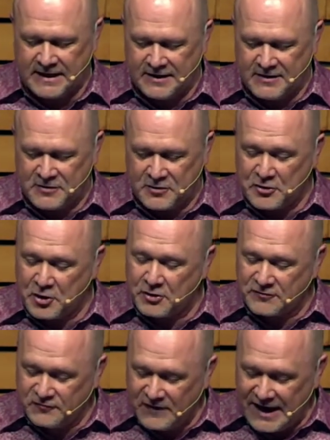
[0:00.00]
The third
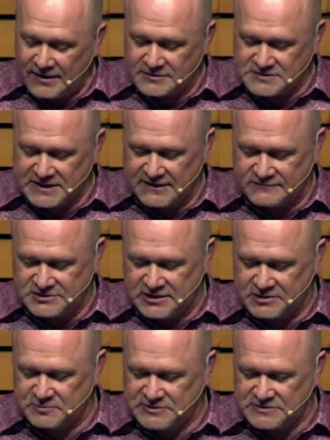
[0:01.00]
and final set of
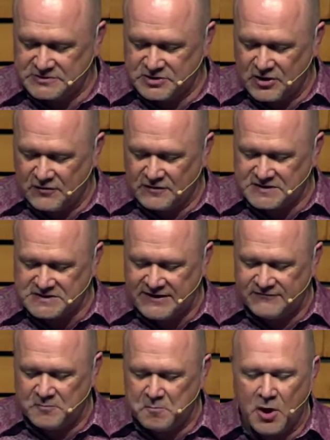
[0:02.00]
judgments is called the
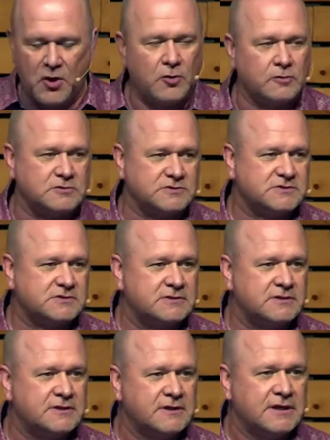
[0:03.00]
7 bowls.
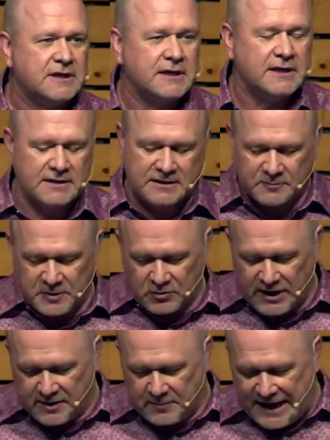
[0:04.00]
Can be
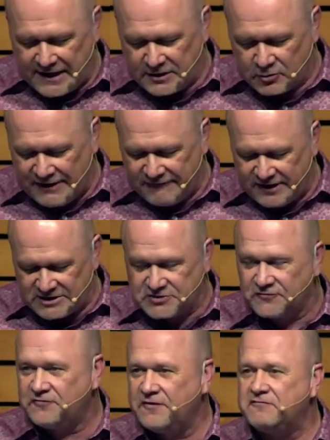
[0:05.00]
read about in
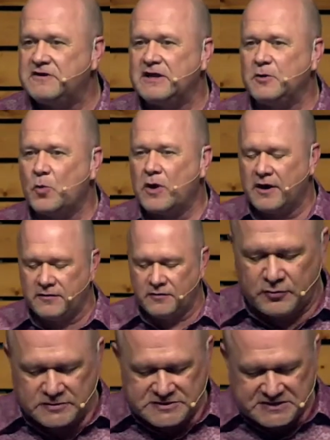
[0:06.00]
Revelation 15:1
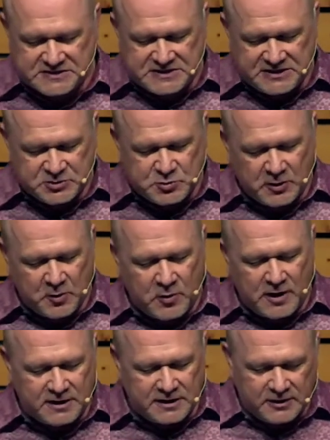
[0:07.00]

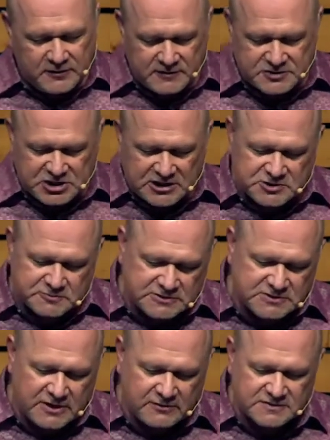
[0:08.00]
16:21, and here are the
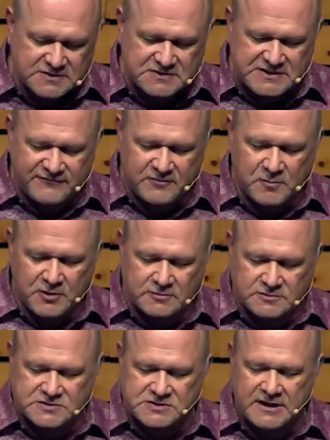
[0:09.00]
judgments known as the seven
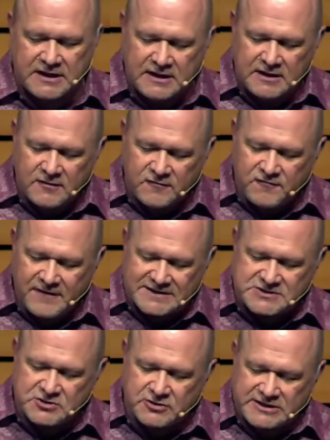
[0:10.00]
bowls.
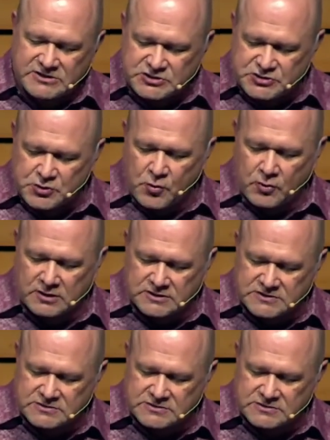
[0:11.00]
Festering sores